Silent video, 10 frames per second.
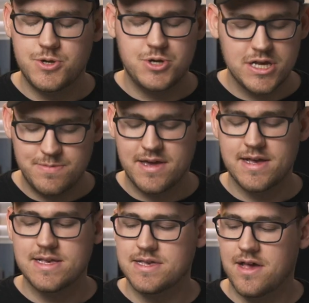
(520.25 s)
just
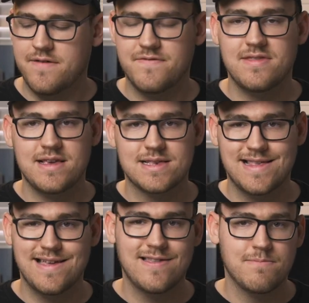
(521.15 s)
because of the
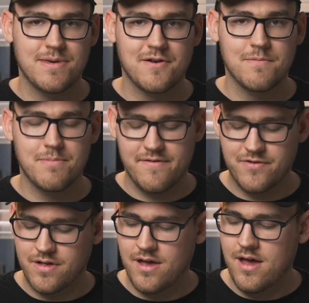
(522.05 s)
slightly bigger
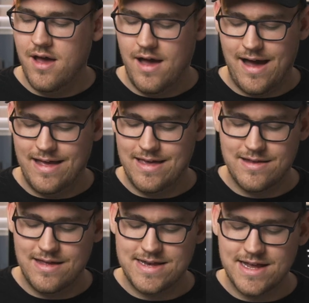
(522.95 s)
bevel.
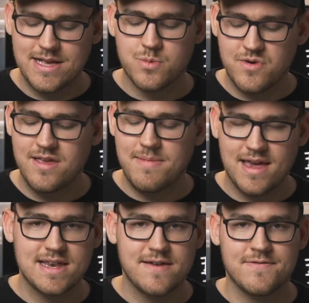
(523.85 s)
It does really
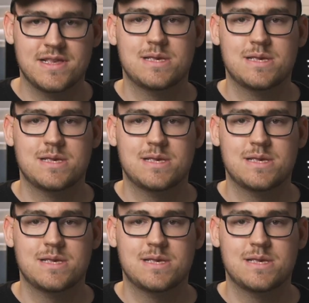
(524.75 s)
make a difference,